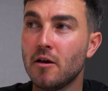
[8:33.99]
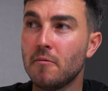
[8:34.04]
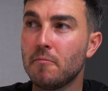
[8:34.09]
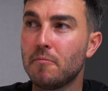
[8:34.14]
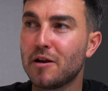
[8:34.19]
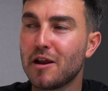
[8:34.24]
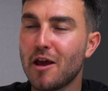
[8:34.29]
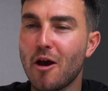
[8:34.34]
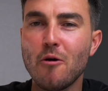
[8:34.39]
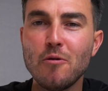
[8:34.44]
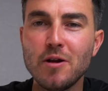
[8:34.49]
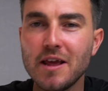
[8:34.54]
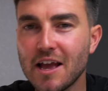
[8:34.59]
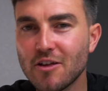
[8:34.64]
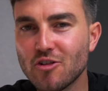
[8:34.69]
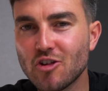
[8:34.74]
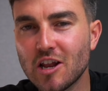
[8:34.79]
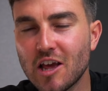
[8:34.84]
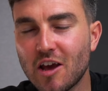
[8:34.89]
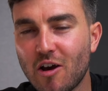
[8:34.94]
but it only
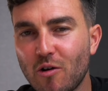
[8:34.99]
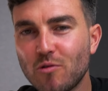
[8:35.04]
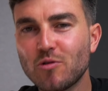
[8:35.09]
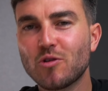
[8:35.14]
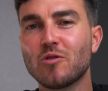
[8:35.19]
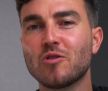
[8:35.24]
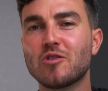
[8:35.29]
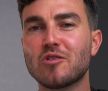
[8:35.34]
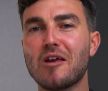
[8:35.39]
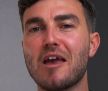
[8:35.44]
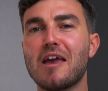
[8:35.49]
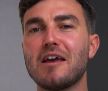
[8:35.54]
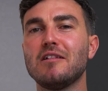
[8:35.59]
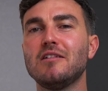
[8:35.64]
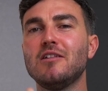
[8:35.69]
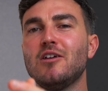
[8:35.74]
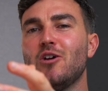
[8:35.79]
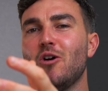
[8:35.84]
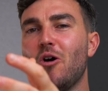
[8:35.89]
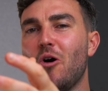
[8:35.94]
actually goes on sale